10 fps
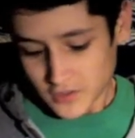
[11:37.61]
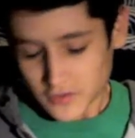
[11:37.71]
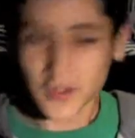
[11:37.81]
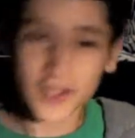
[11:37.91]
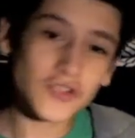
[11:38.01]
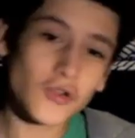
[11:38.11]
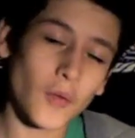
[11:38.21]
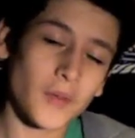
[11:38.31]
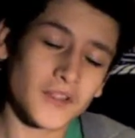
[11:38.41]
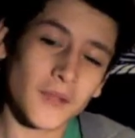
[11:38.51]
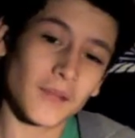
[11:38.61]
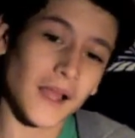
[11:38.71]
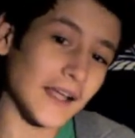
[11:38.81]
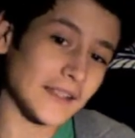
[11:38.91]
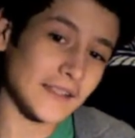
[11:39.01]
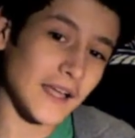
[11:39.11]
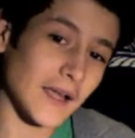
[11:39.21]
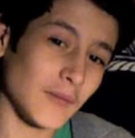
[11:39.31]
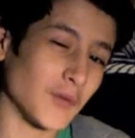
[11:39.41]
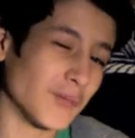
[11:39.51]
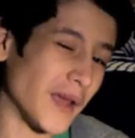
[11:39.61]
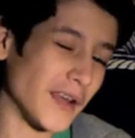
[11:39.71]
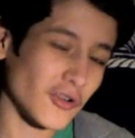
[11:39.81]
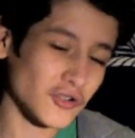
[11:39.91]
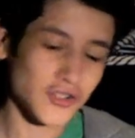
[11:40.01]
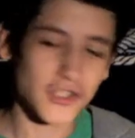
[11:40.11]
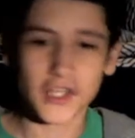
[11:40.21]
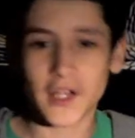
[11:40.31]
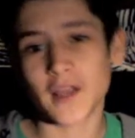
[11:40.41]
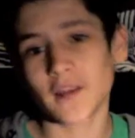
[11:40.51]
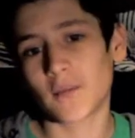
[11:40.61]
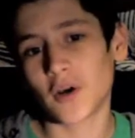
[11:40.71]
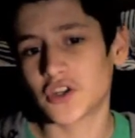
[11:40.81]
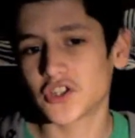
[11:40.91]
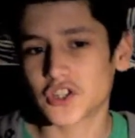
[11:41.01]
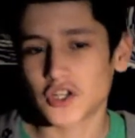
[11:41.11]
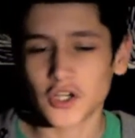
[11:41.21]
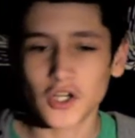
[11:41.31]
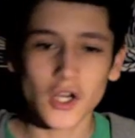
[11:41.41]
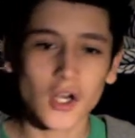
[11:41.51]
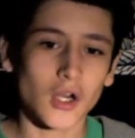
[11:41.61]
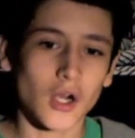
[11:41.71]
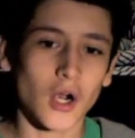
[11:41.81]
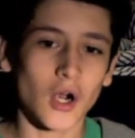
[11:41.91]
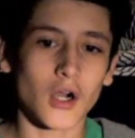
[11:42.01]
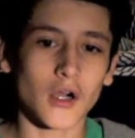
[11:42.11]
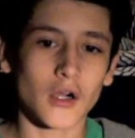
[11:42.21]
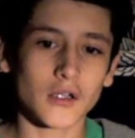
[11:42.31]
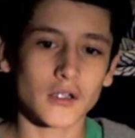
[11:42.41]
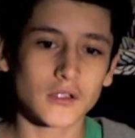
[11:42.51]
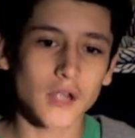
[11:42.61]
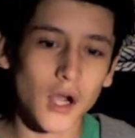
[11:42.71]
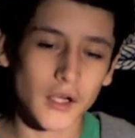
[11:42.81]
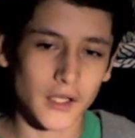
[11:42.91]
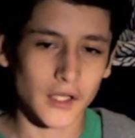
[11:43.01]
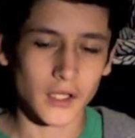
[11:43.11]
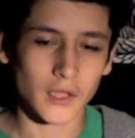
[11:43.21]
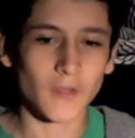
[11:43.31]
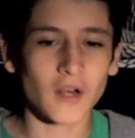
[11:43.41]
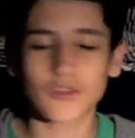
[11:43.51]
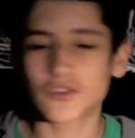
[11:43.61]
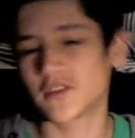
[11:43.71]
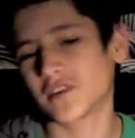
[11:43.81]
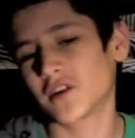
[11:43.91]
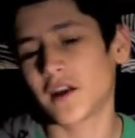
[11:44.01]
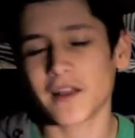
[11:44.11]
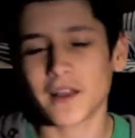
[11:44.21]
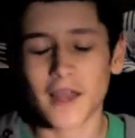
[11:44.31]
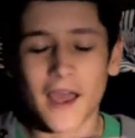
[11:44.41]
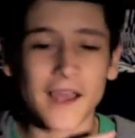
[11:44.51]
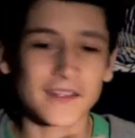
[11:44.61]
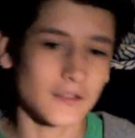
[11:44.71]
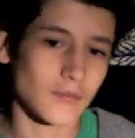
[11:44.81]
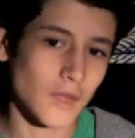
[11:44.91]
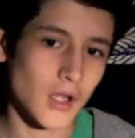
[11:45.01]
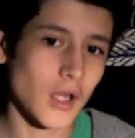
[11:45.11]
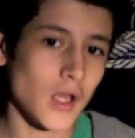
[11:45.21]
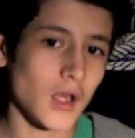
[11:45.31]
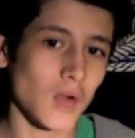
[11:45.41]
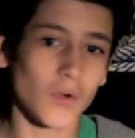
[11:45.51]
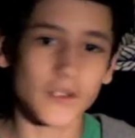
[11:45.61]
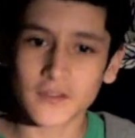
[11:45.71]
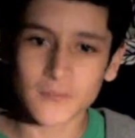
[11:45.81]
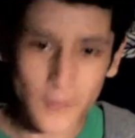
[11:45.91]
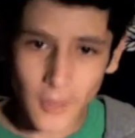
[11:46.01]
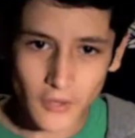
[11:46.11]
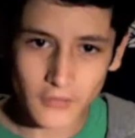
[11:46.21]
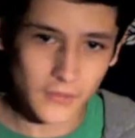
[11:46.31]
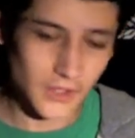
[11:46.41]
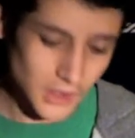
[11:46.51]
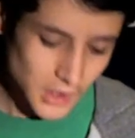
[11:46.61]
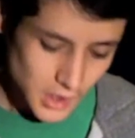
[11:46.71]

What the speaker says: So the issue opens up last time with Ben Aldrich and the Punisher are talking, and Ben Aldrich is trying to ask him, what does Mapone mean?